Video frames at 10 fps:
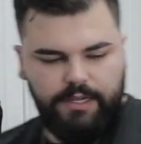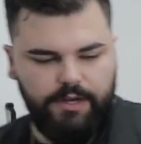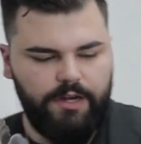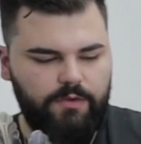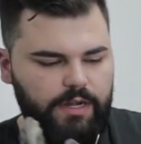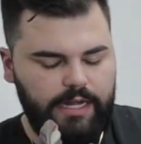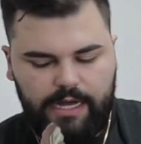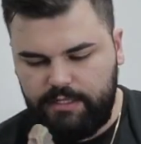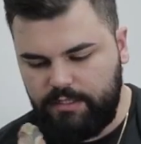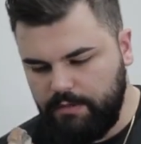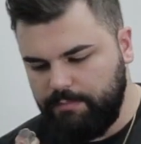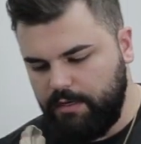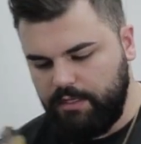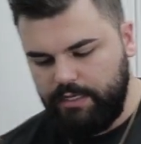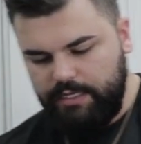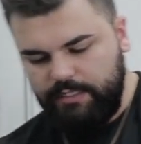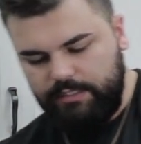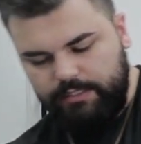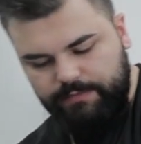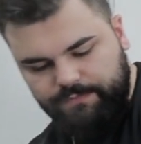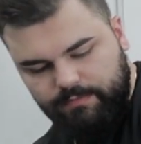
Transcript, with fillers: thing you're gonna want to add to your bolognese